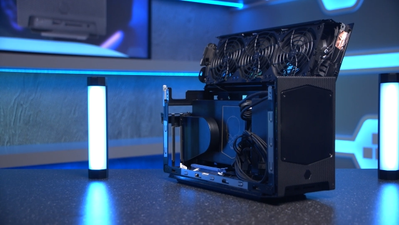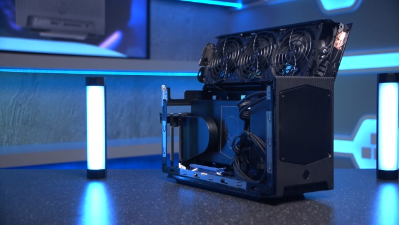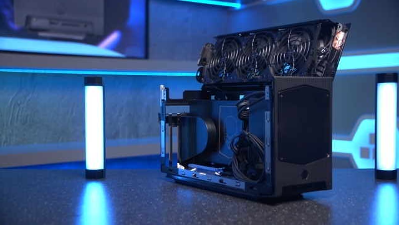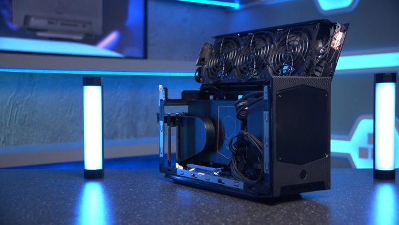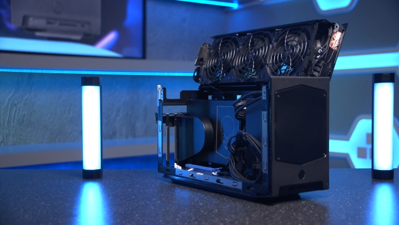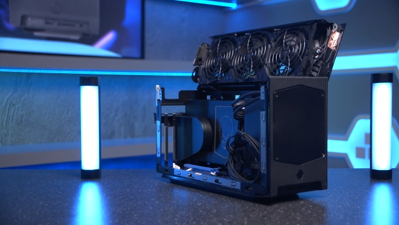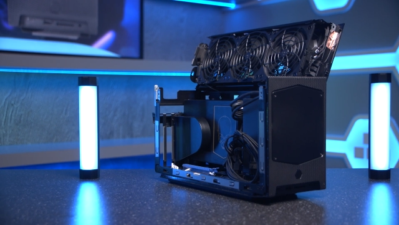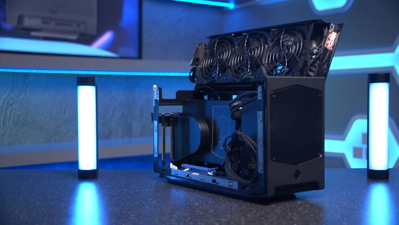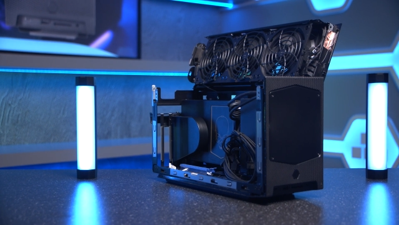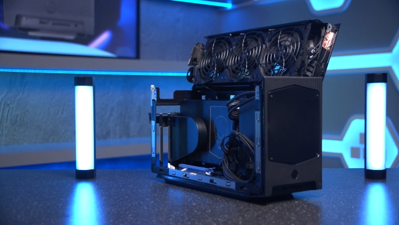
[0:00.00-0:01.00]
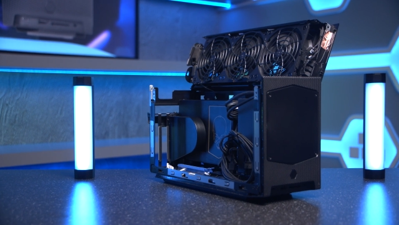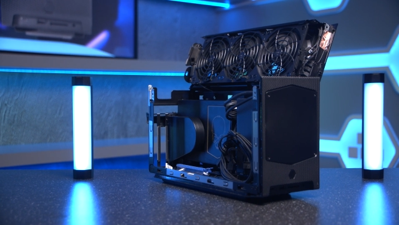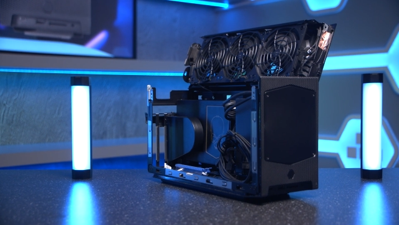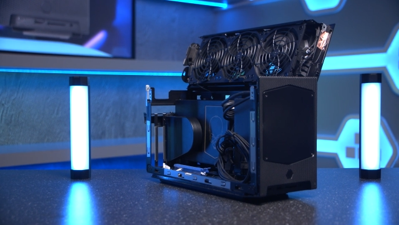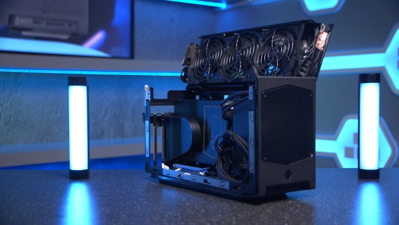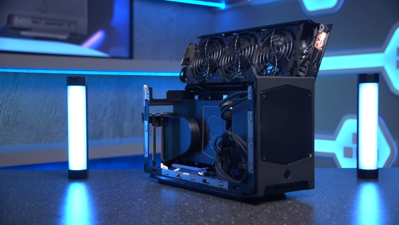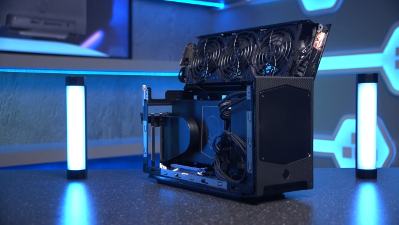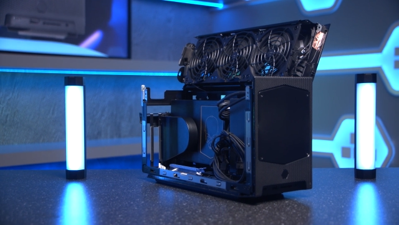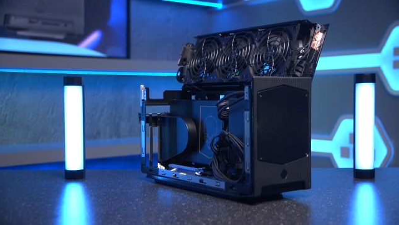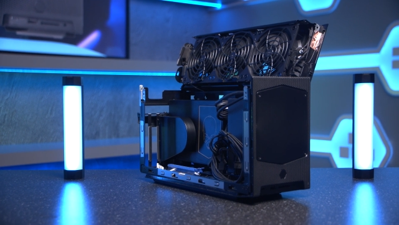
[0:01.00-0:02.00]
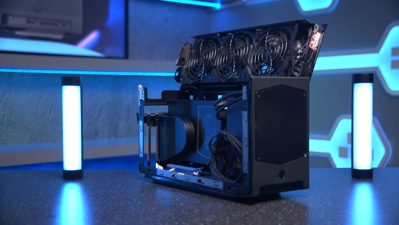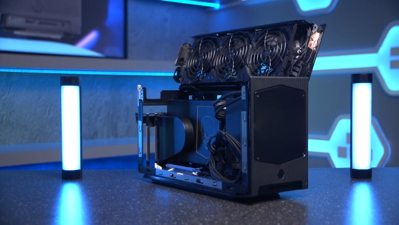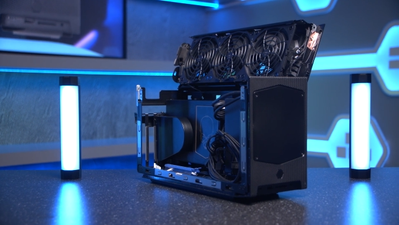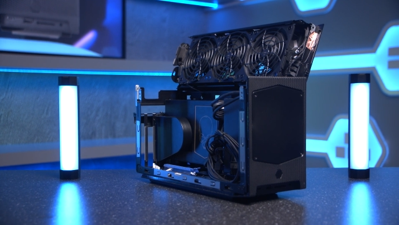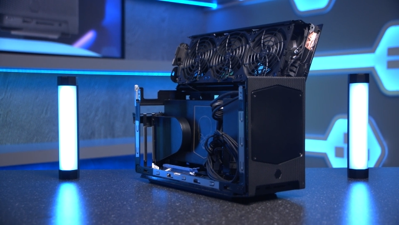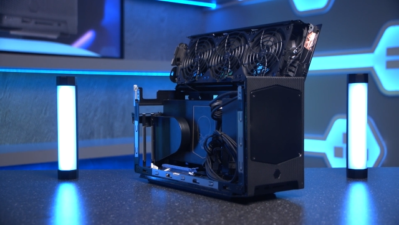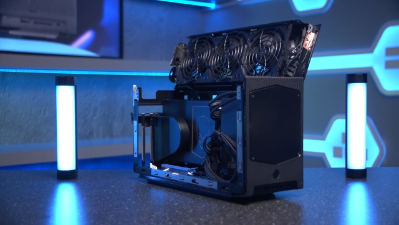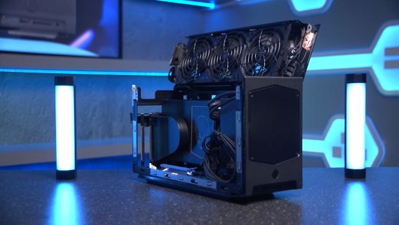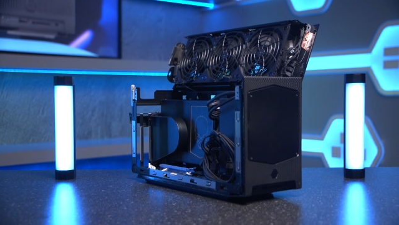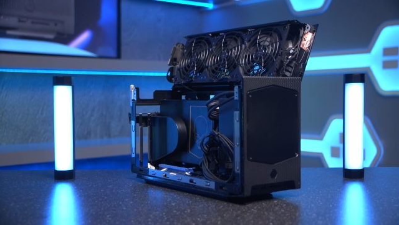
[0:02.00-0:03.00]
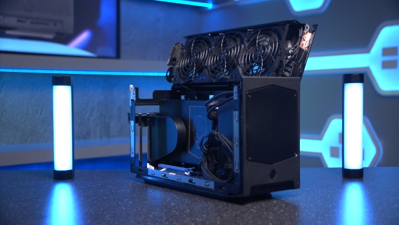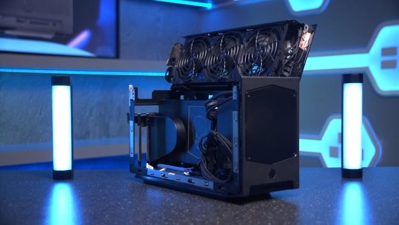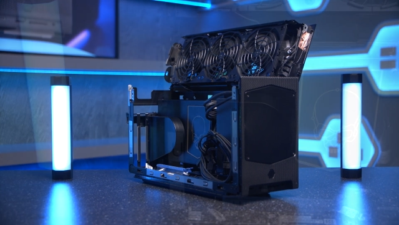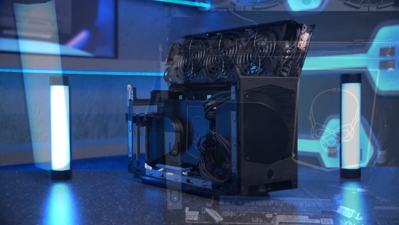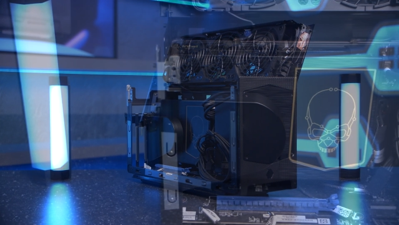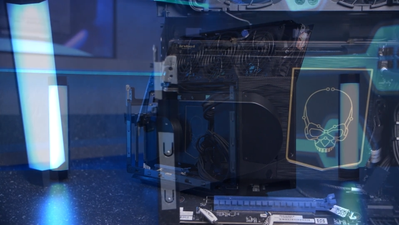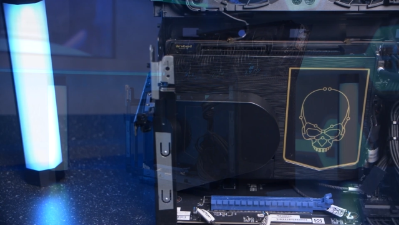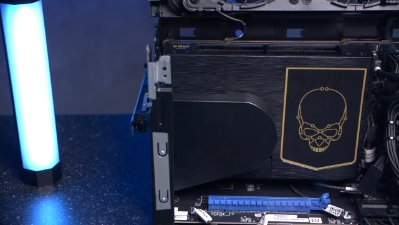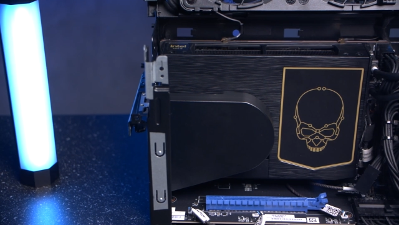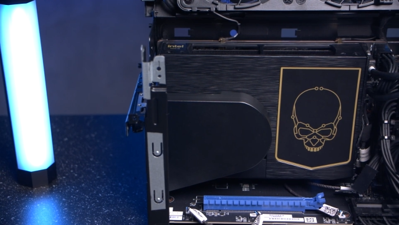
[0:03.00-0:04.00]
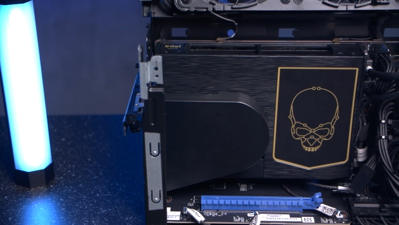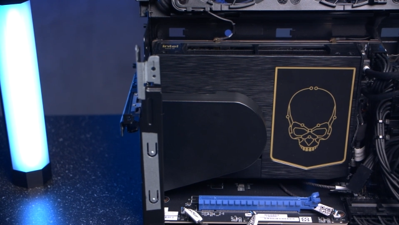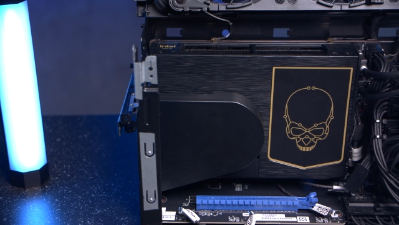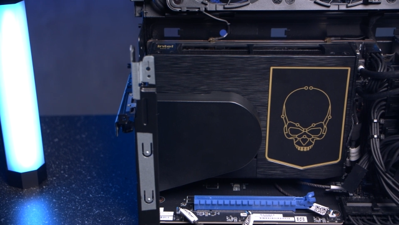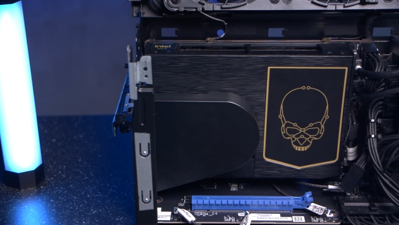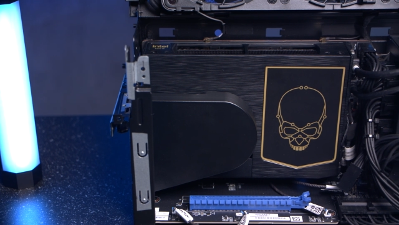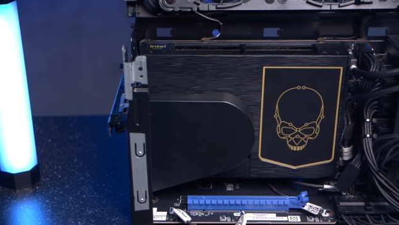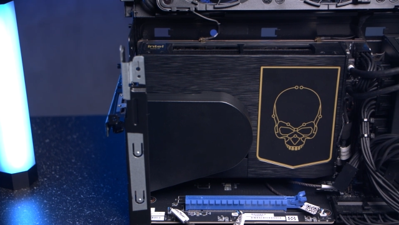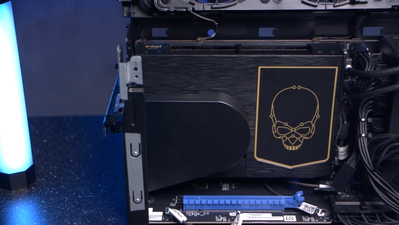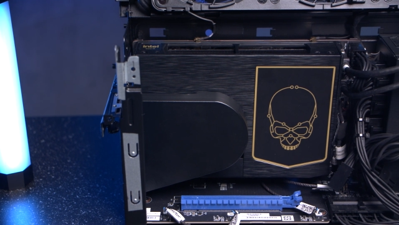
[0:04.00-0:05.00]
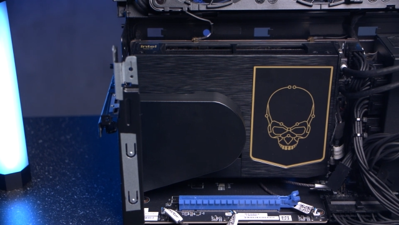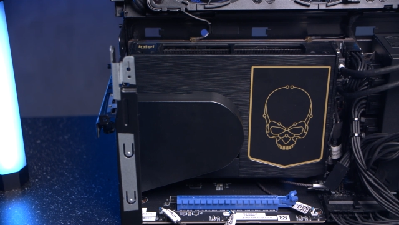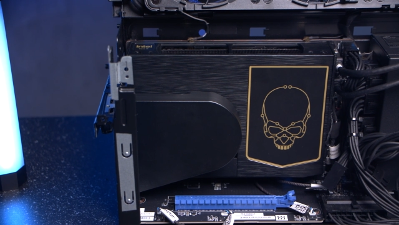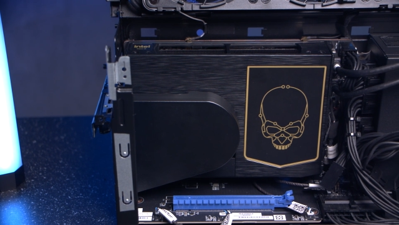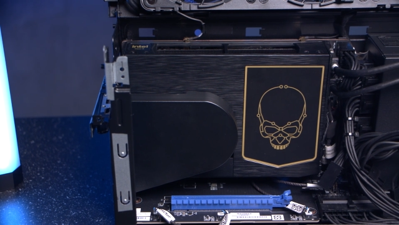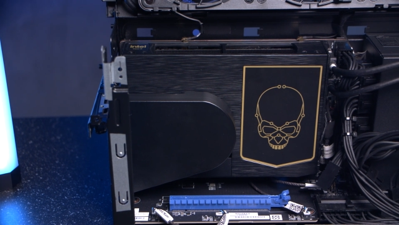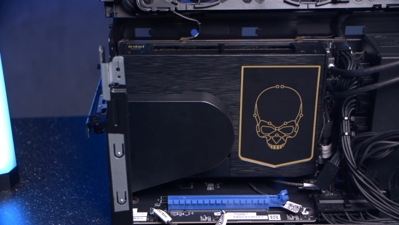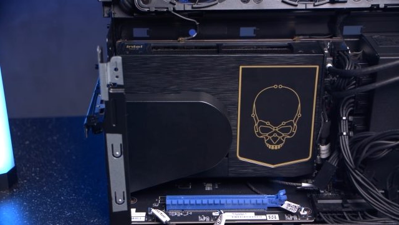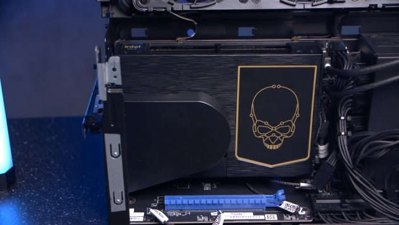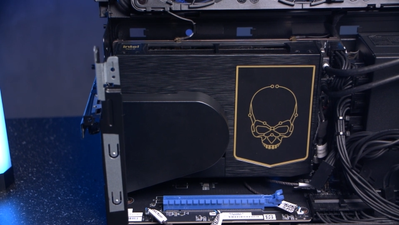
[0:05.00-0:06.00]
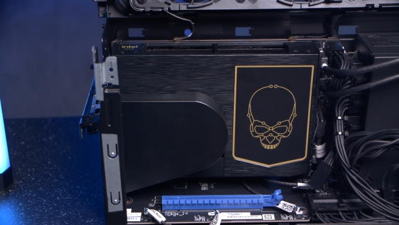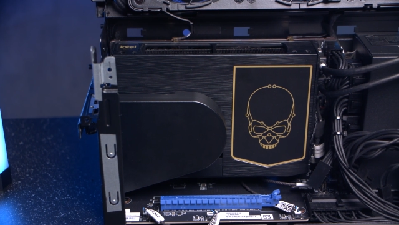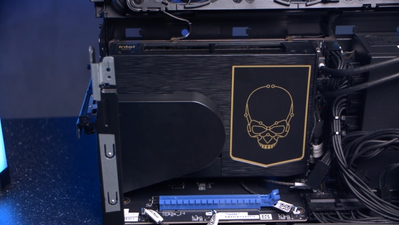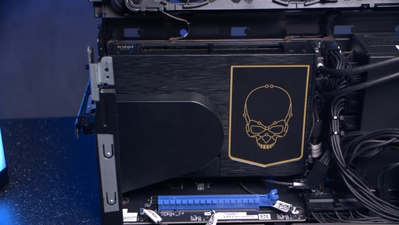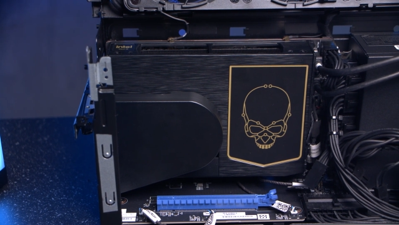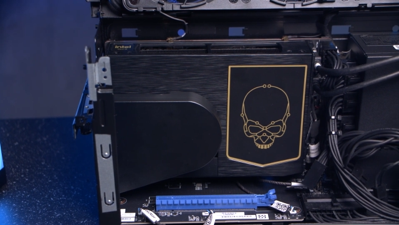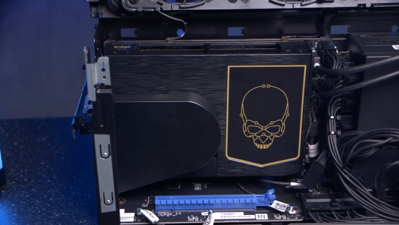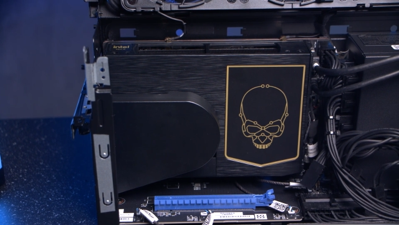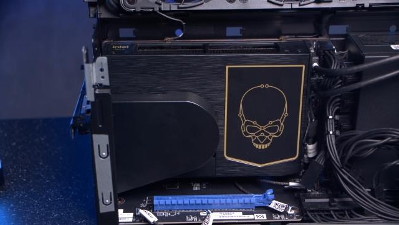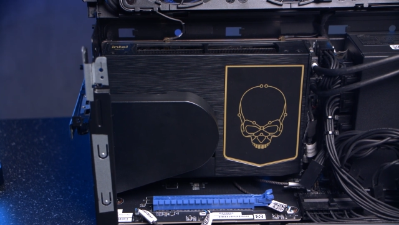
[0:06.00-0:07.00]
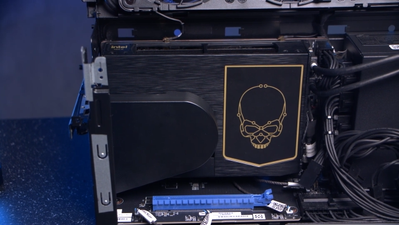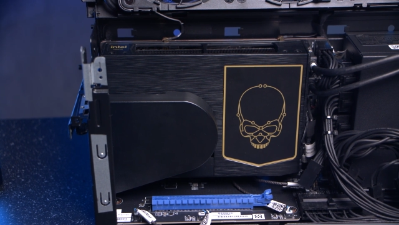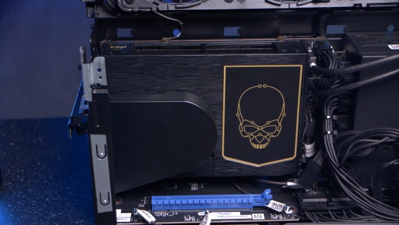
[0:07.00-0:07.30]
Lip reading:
Nobody's mouth can be seen.